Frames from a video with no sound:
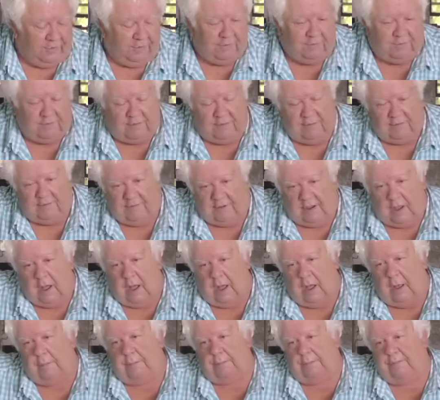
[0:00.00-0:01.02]
is this
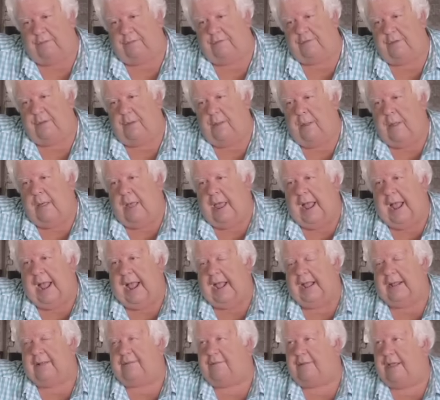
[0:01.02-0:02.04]
comes
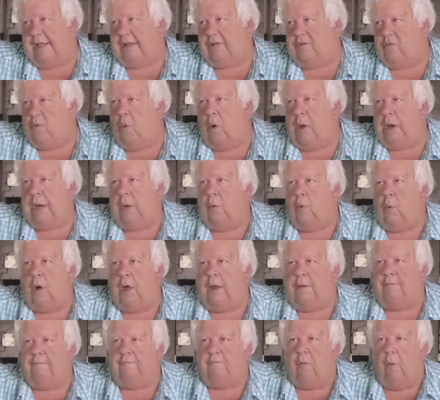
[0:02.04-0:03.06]
as a
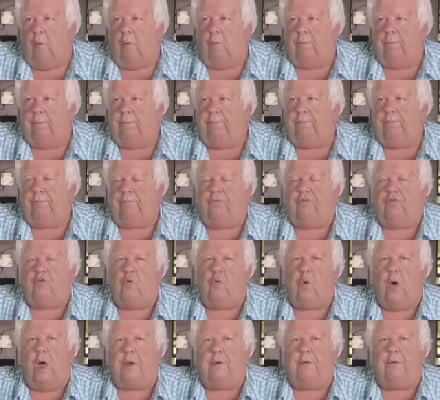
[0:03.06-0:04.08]
21 volt,
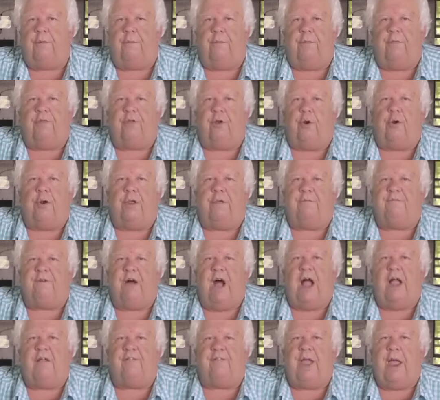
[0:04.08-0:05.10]

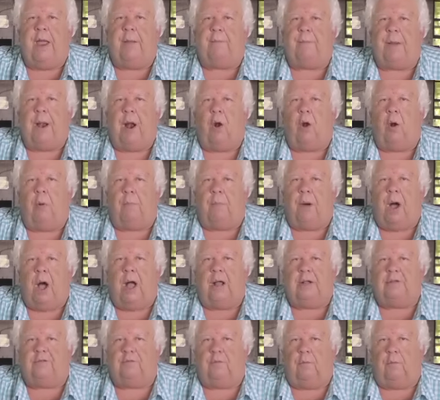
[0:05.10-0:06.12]
235 amp hour
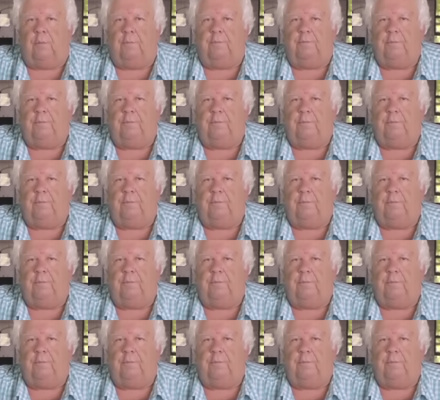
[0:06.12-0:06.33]
module.